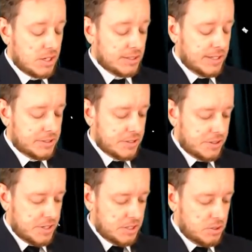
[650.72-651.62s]
I'd like to
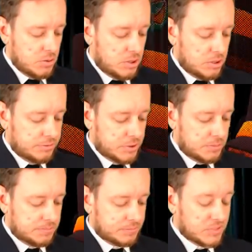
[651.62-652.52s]
thank you all
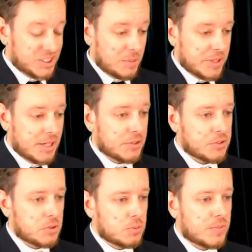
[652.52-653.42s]
for coming out
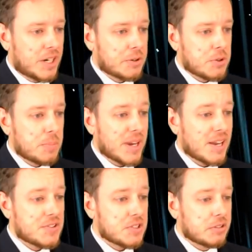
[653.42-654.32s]
to honor the
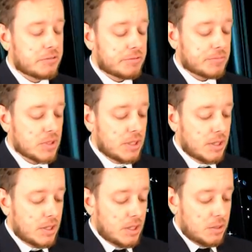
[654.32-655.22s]
passing of
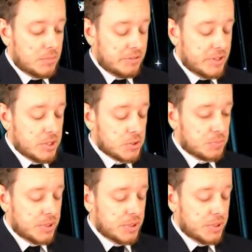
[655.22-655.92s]
my video's